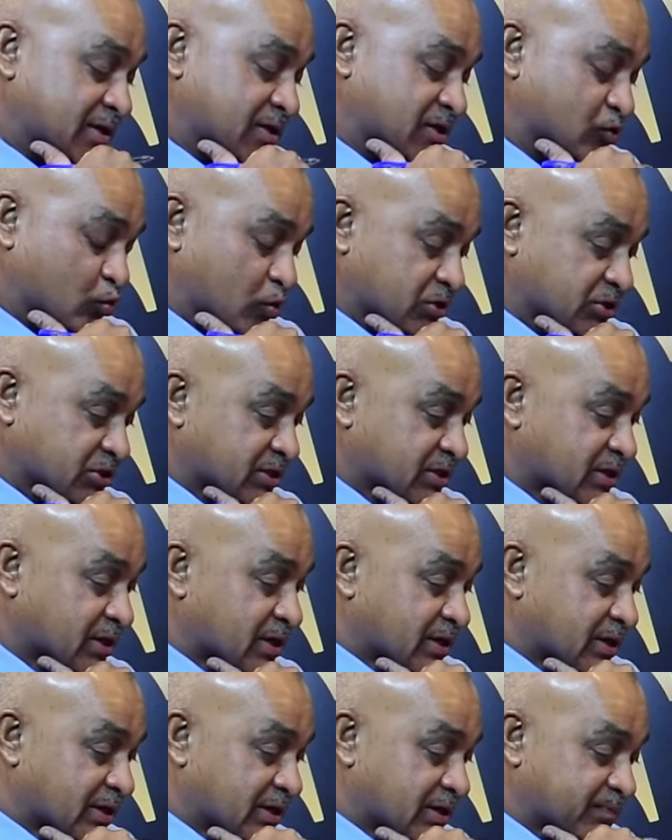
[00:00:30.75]
this question.
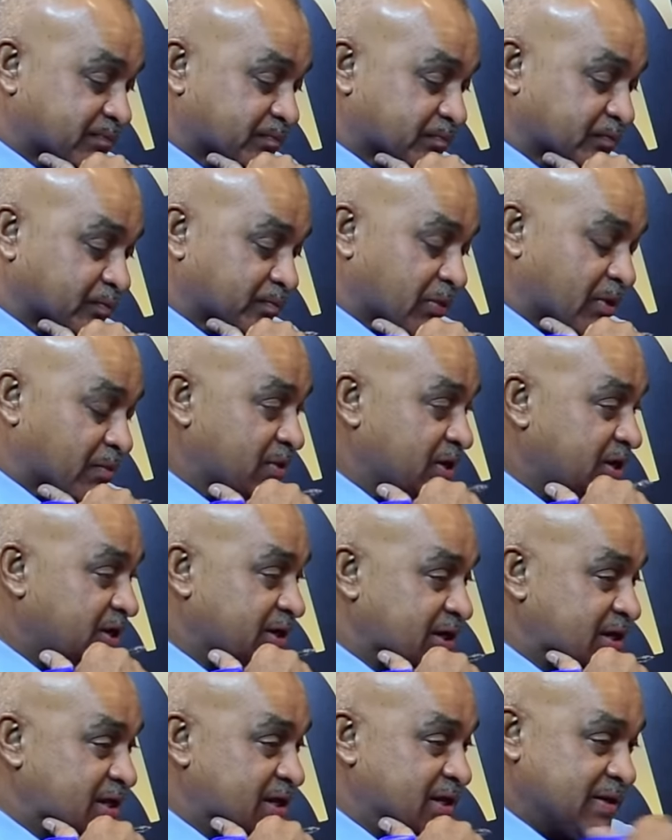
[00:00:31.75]

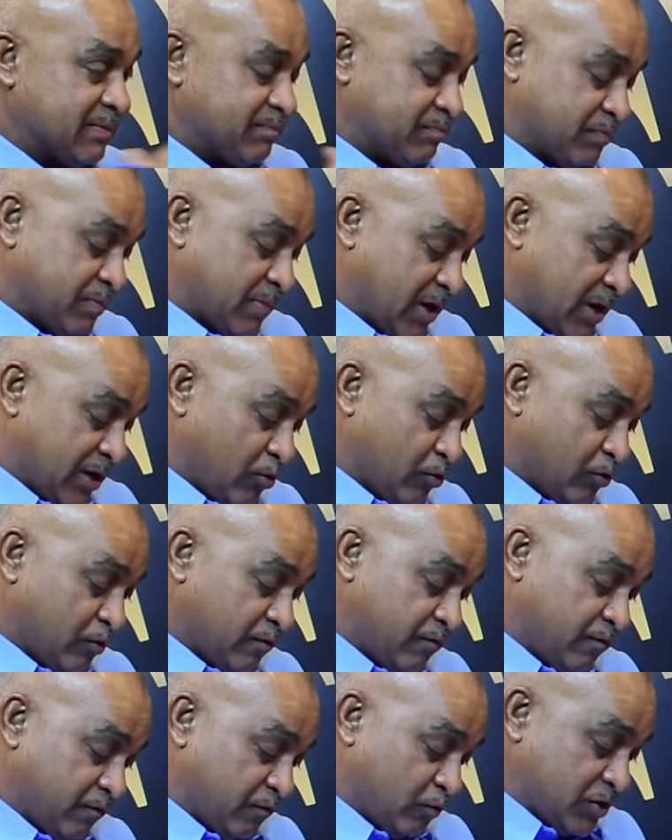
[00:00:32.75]
Publicly, a lot
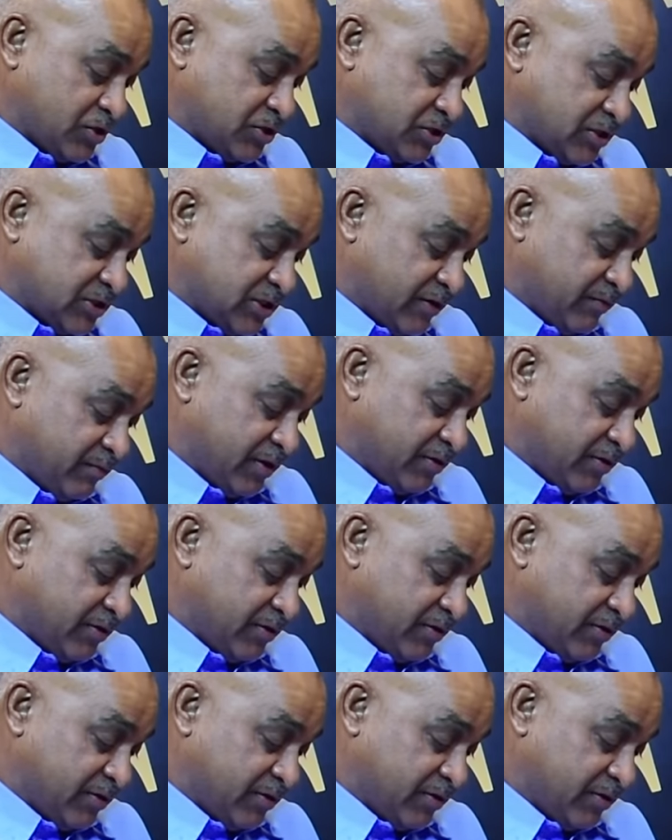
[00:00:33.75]
of questions have